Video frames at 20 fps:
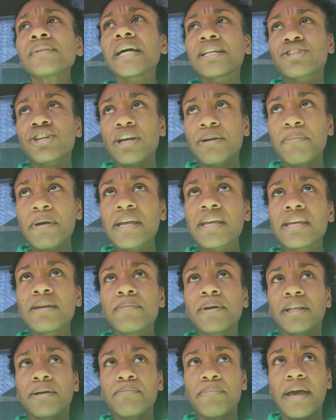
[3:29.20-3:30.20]
I checked my
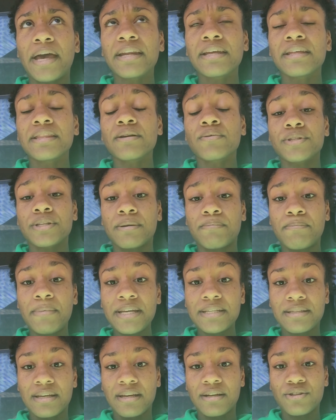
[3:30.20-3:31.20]
email in bed, and there was a
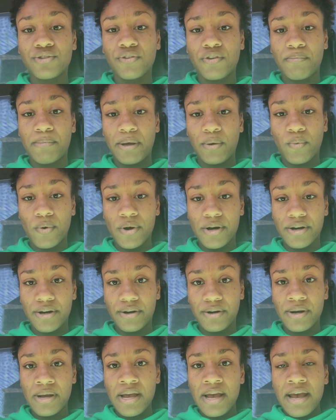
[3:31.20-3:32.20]
message from my
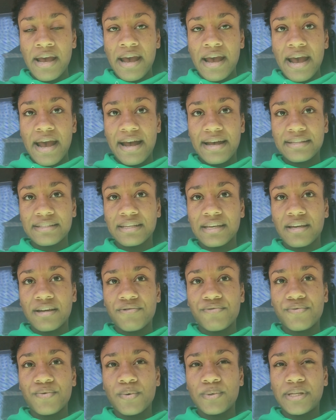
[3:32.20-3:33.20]
worker
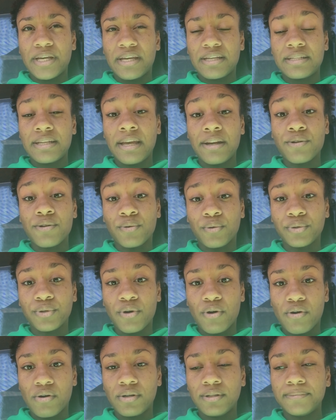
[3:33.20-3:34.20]
asking if we would take a
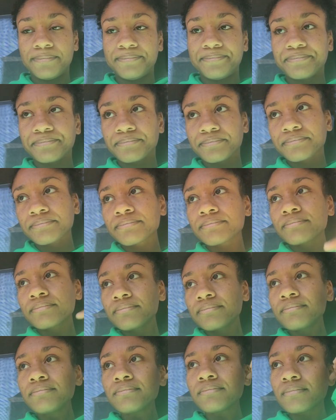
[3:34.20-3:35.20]
10-year-old girl.
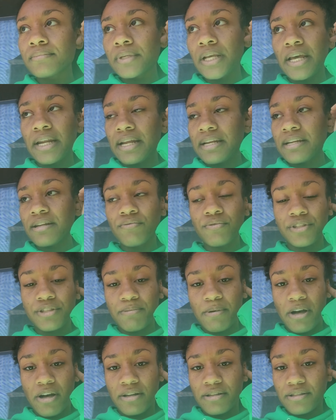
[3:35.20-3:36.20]
And I didn't
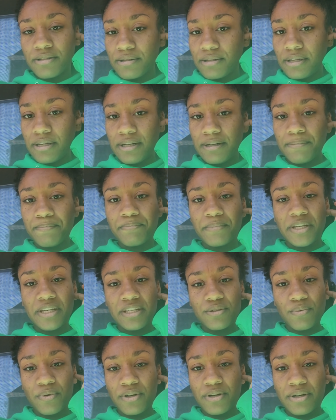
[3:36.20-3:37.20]
respond
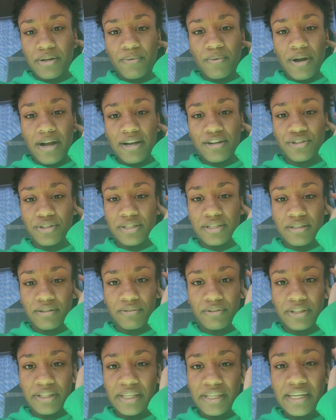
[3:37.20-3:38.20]
because we're actually
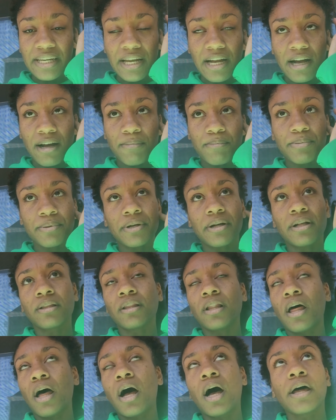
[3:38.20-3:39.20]
still cleaning up a
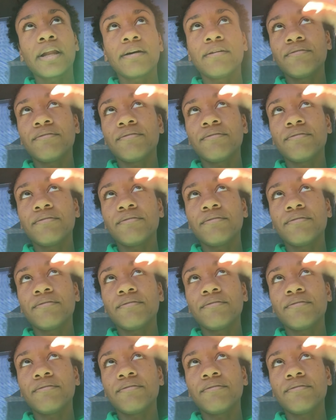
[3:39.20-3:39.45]
lot